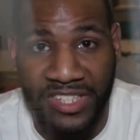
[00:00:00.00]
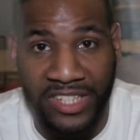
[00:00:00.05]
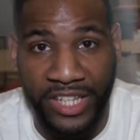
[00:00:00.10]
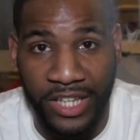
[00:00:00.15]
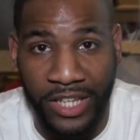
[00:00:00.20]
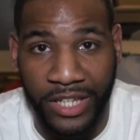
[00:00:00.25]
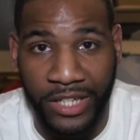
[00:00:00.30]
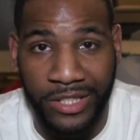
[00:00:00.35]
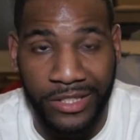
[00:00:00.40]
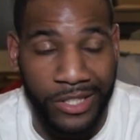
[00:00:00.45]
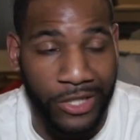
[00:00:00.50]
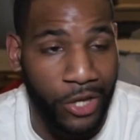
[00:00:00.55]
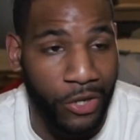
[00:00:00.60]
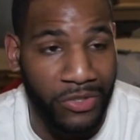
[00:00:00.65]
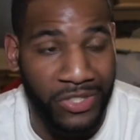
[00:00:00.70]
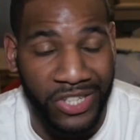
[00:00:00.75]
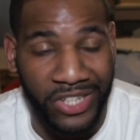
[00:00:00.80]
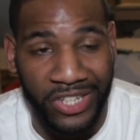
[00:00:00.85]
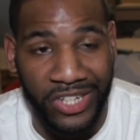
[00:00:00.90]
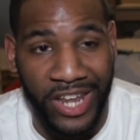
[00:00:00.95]
see, to
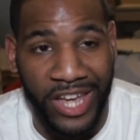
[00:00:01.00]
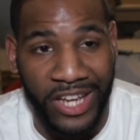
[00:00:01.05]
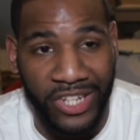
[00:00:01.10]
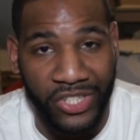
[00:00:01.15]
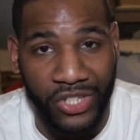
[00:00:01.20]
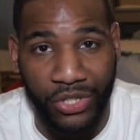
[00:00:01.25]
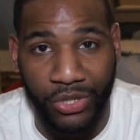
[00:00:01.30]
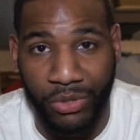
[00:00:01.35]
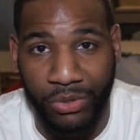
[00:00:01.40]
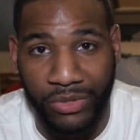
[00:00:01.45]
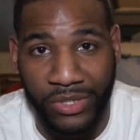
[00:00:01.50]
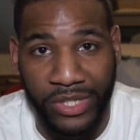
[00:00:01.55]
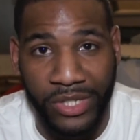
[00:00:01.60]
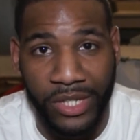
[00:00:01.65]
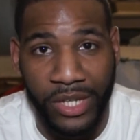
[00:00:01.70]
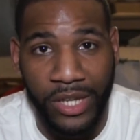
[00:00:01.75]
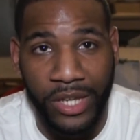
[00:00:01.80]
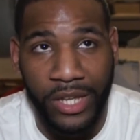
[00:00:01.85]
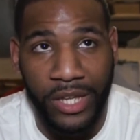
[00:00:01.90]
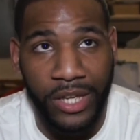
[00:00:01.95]
go to the nationals,
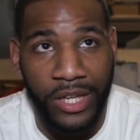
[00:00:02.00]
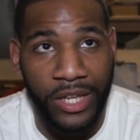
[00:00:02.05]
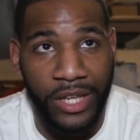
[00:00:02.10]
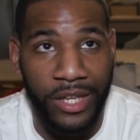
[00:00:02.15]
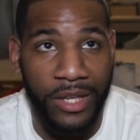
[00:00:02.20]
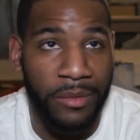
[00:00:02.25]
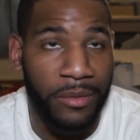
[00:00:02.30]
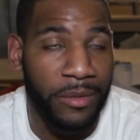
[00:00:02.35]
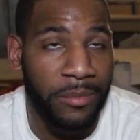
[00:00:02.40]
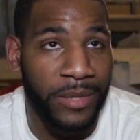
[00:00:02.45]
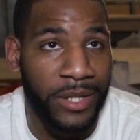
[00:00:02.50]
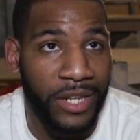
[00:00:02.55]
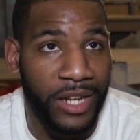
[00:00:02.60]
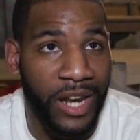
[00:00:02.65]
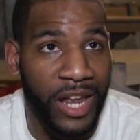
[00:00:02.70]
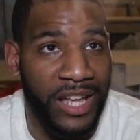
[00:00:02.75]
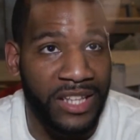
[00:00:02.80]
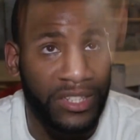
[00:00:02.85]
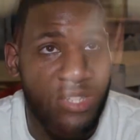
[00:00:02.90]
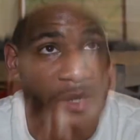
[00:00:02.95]
it mean
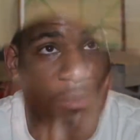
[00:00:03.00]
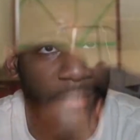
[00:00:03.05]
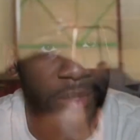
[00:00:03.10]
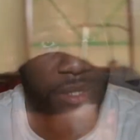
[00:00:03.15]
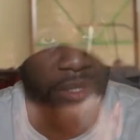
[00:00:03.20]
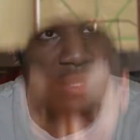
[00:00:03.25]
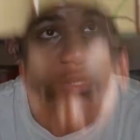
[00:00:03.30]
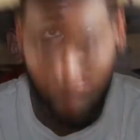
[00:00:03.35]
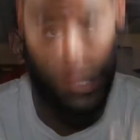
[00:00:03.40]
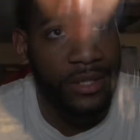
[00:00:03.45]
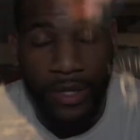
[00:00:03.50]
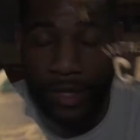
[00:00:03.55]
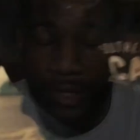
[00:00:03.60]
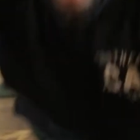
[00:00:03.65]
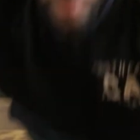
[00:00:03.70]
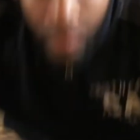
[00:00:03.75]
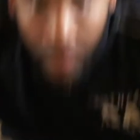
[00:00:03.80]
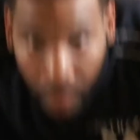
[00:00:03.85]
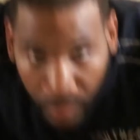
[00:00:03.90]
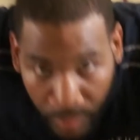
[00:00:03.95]
a lot to
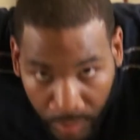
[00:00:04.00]
me.